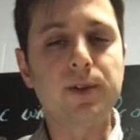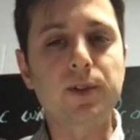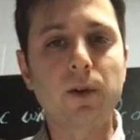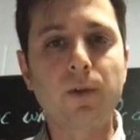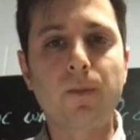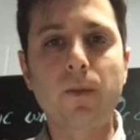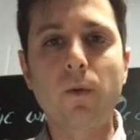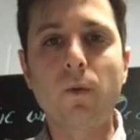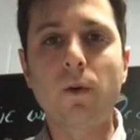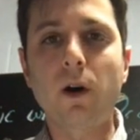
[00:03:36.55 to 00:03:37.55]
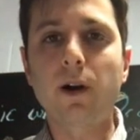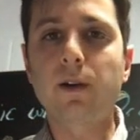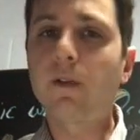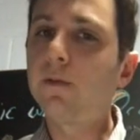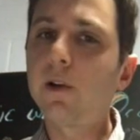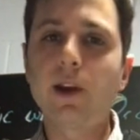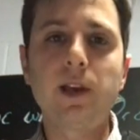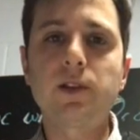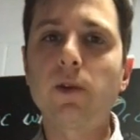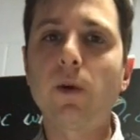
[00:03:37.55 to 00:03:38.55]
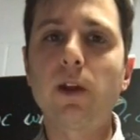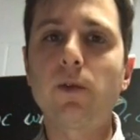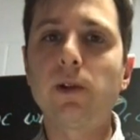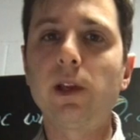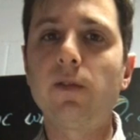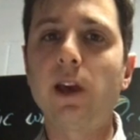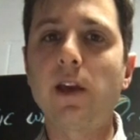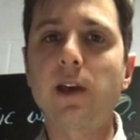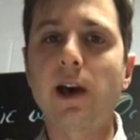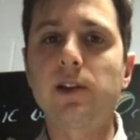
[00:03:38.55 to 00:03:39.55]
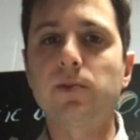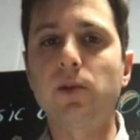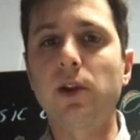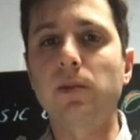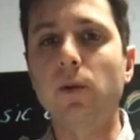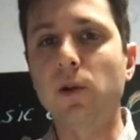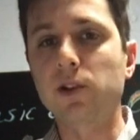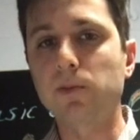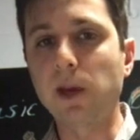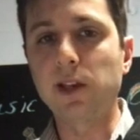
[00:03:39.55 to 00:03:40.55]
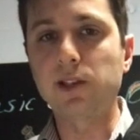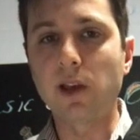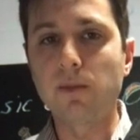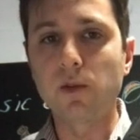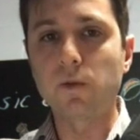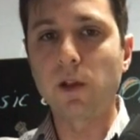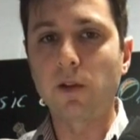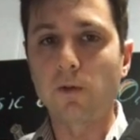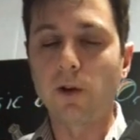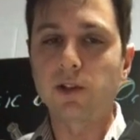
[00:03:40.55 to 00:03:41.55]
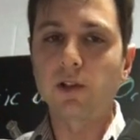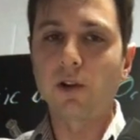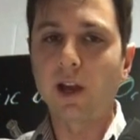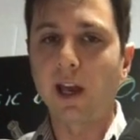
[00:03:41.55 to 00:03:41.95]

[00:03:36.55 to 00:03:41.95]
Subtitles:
So a very easy way to alleviate that is putting more space in between your wrist and your